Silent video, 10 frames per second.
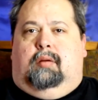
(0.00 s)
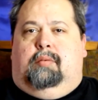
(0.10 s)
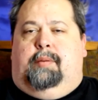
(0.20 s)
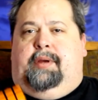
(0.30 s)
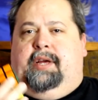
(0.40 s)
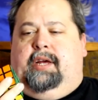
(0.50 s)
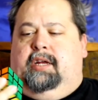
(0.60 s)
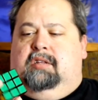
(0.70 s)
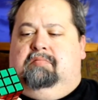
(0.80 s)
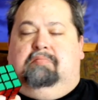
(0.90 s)

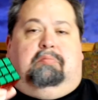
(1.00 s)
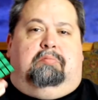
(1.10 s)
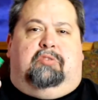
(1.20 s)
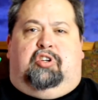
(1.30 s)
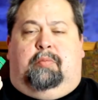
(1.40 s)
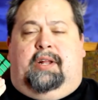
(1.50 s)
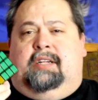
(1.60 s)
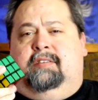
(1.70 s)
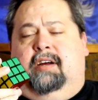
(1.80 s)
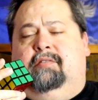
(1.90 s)
Maybe two
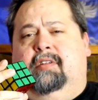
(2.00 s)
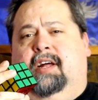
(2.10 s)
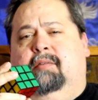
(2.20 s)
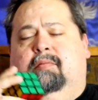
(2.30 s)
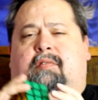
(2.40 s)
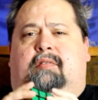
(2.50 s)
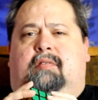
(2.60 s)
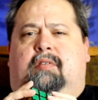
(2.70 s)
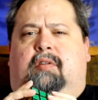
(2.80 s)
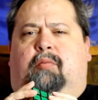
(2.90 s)
minutes after that
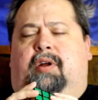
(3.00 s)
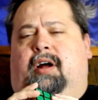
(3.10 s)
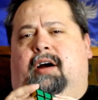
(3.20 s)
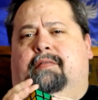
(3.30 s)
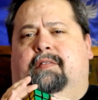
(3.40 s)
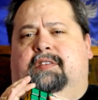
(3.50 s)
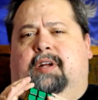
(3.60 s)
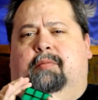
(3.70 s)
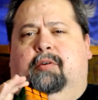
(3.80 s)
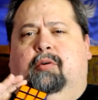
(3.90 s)
went off,
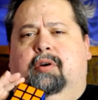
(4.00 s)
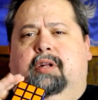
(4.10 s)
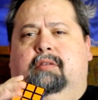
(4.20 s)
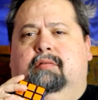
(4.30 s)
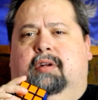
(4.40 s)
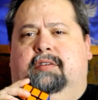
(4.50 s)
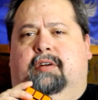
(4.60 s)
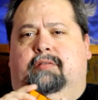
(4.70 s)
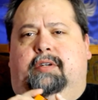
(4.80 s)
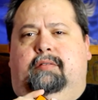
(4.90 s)
stopped recording. I
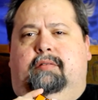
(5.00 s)
solved it.